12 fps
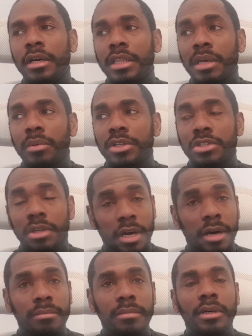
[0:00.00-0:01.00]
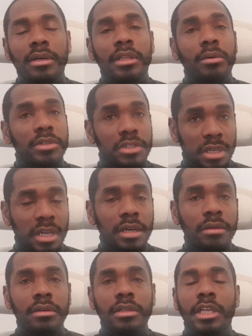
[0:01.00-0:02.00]
They want to come, they want to
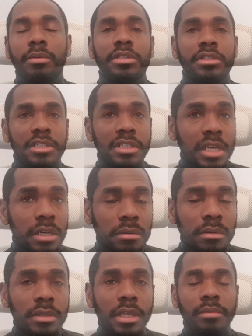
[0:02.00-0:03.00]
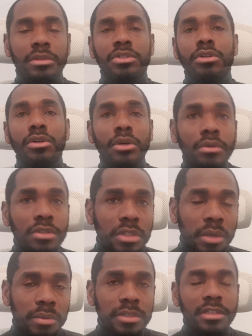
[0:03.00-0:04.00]
kill, they want to steal, they want to loot,
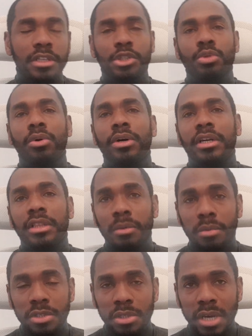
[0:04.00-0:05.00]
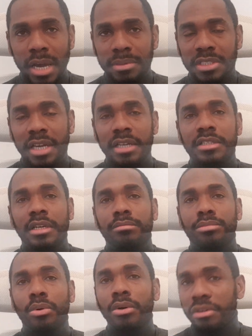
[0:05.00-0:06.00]
they want to destroy, and they want to habitate
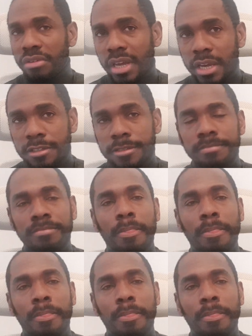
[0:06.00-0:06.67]
and procreate.